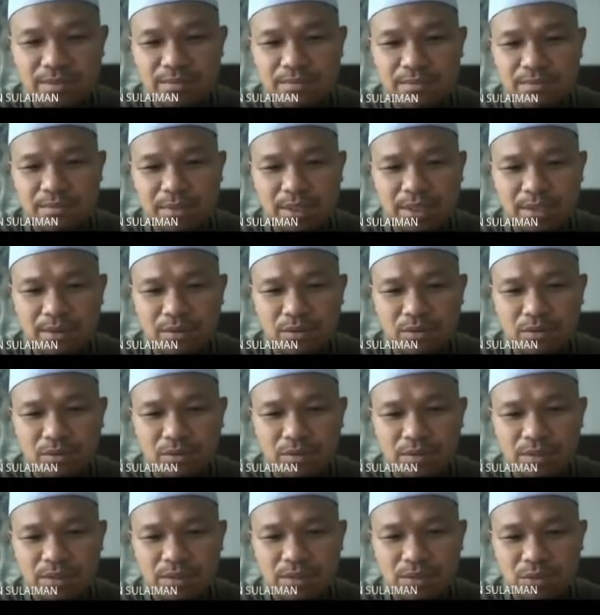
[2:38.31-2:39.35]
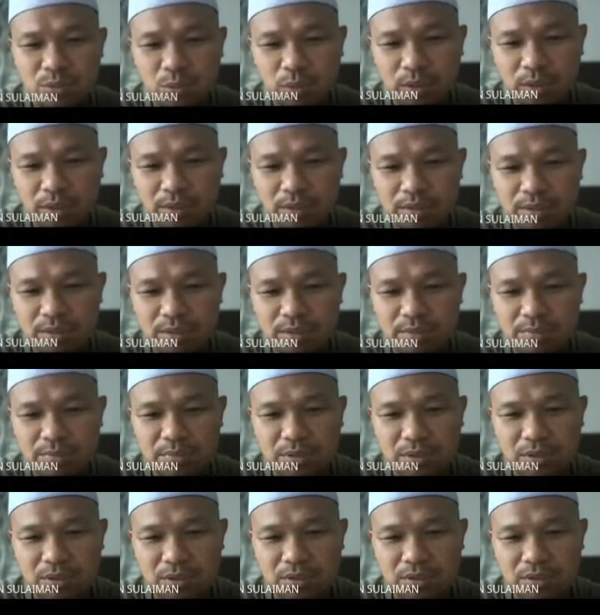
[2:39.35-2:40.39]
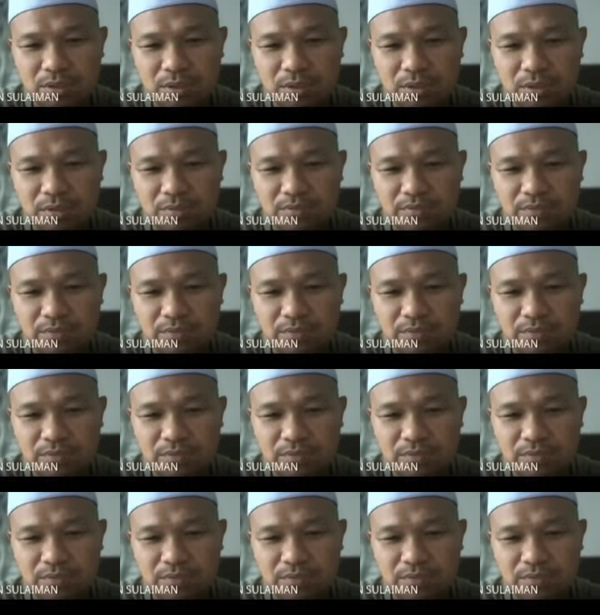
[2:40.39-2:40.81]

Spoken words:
But this one is because of